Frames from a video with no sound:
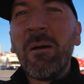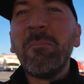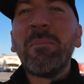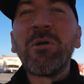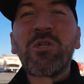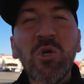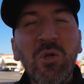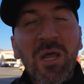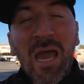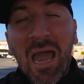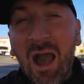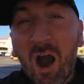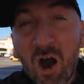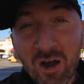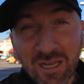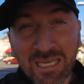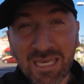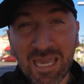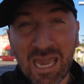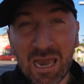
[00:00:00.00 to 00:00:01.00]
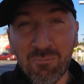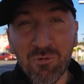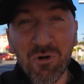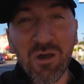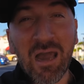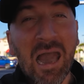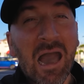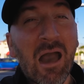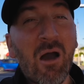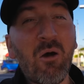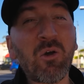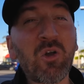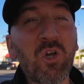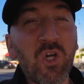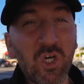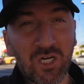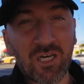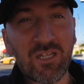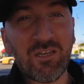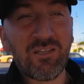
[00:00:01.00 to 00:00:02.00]
But dude, on camera, how
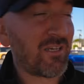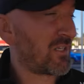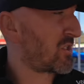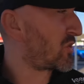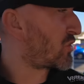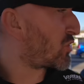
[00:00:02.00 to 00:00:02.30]
good does